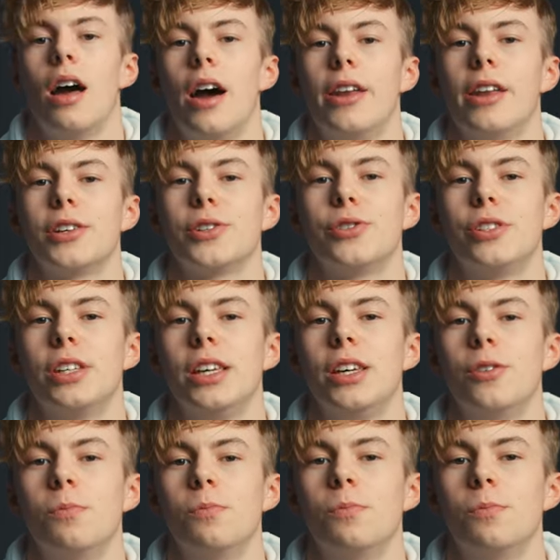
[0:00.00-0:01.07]
and I shall see
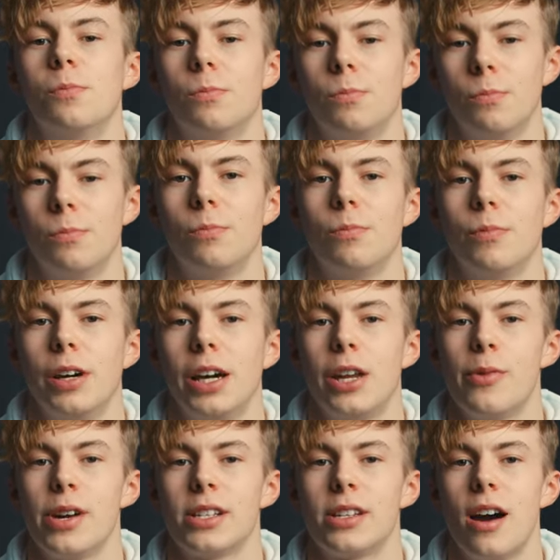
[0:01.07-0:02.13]
you in
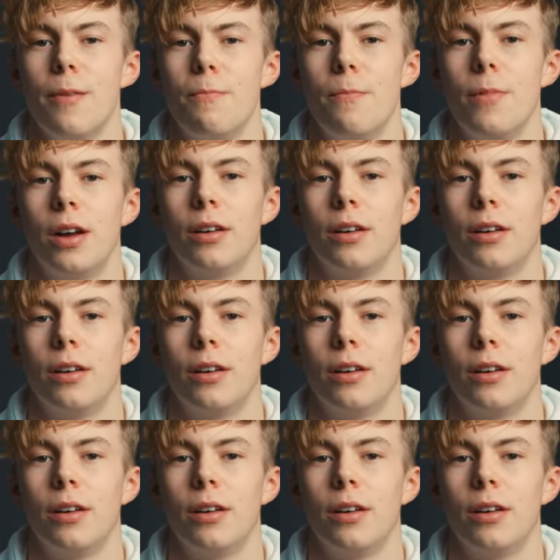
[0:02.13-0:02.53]
a week's time.